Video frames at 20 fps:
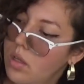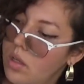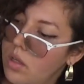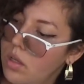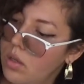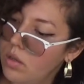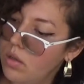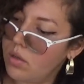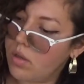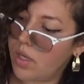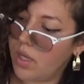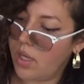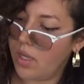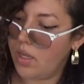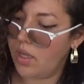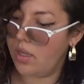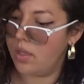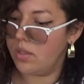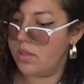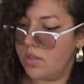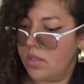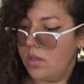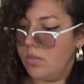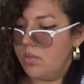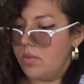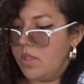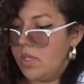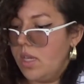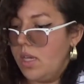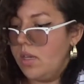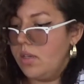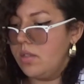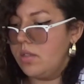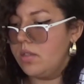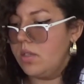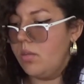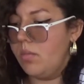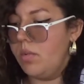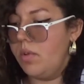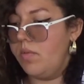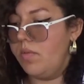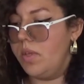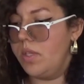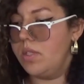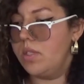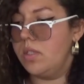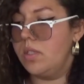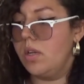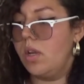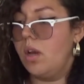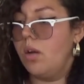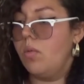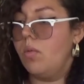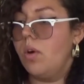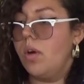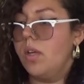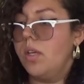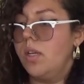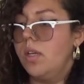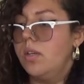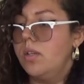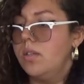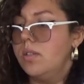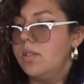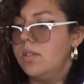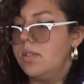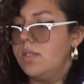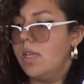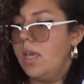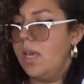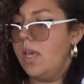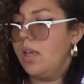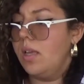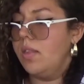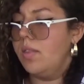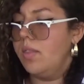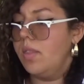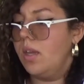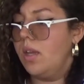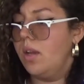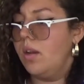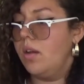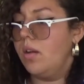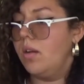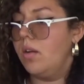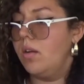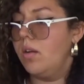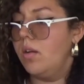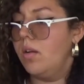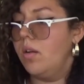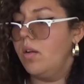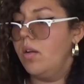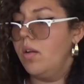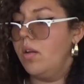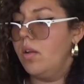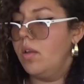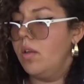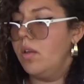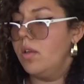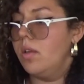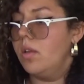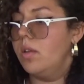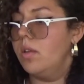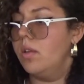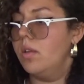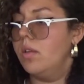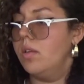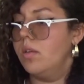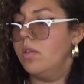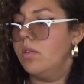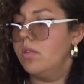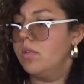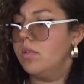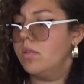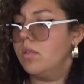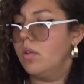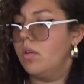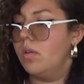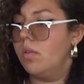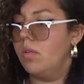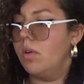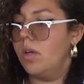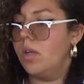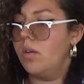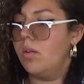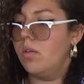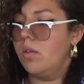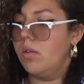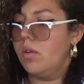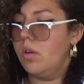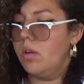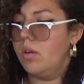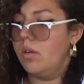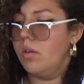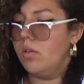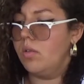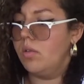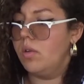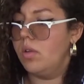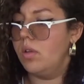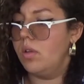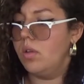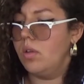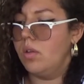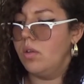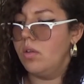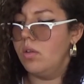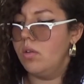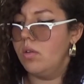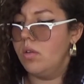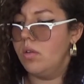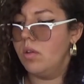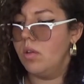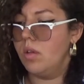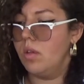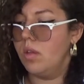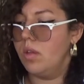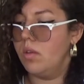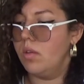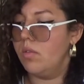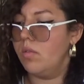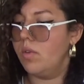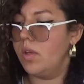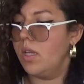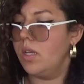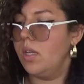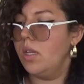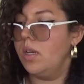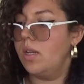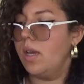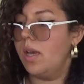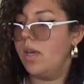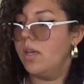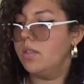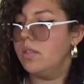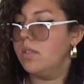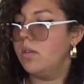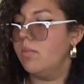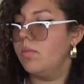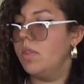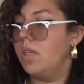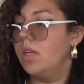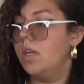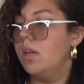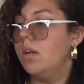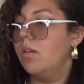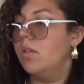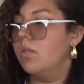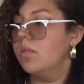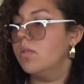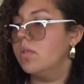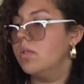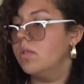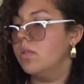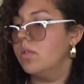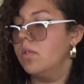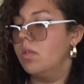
Okay, it seems like some of it's not wanting to stay in there, so I don't know. I need to add something else.